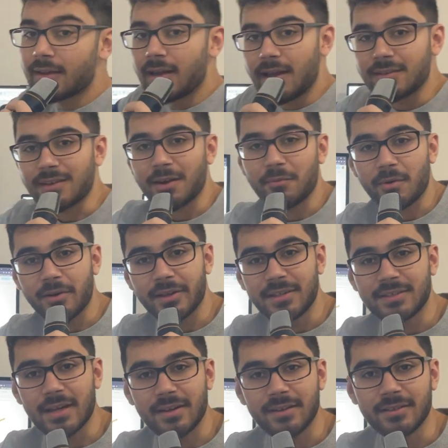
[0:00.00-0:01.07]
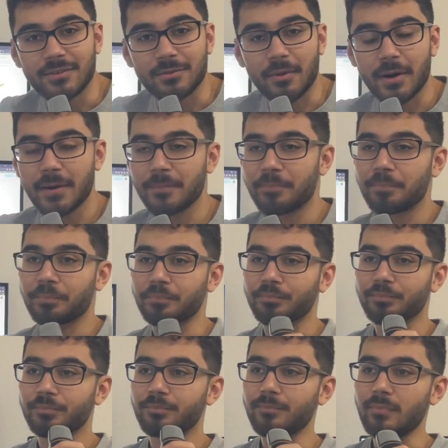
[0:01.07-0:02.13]
as ironic as that is, right?
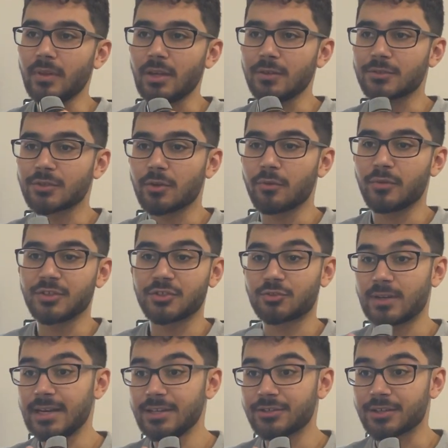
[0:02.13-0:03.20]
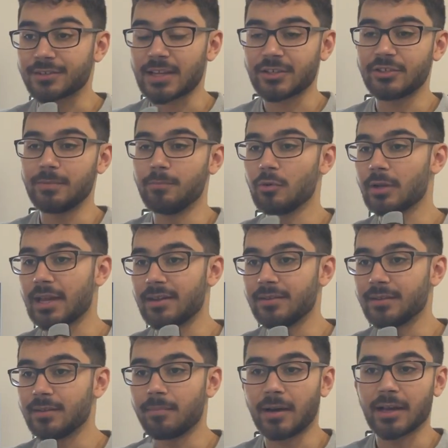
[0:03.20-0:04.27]
So The Stranger is actually
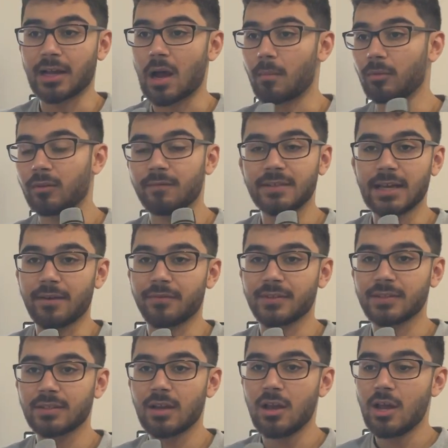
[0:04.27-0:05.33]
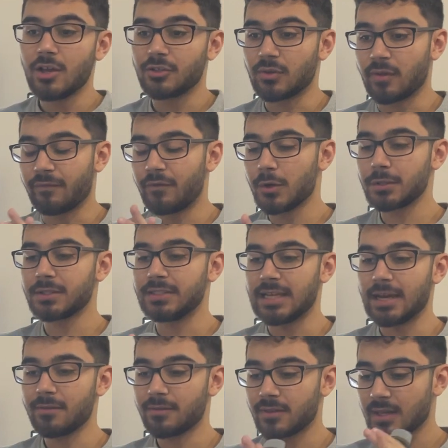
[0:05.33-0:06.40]
bookended by a couple of deaths. So the first
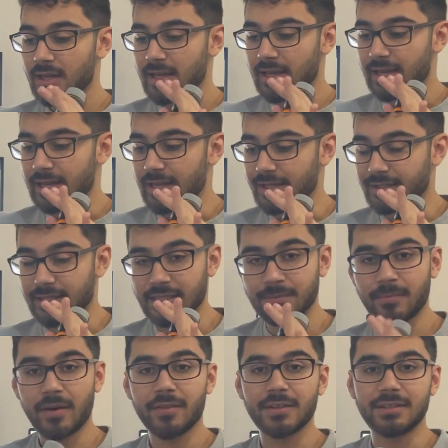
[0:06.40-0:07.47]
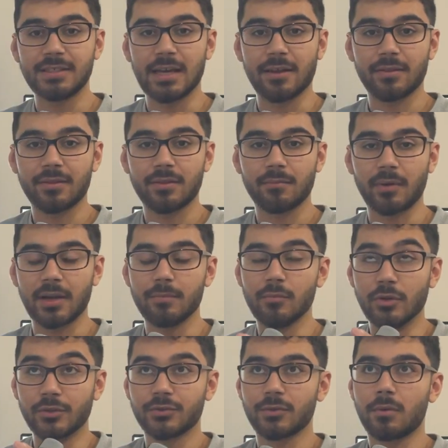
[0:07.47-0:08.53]
death is his mother's death, right?
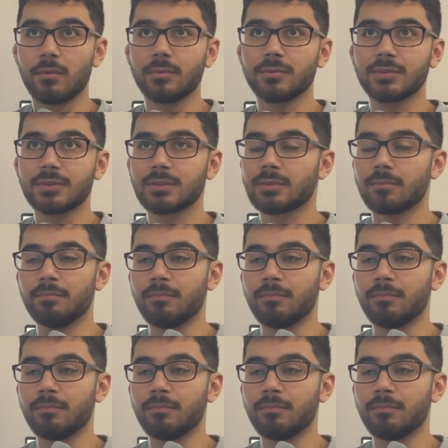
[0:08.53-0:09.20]
Meusson's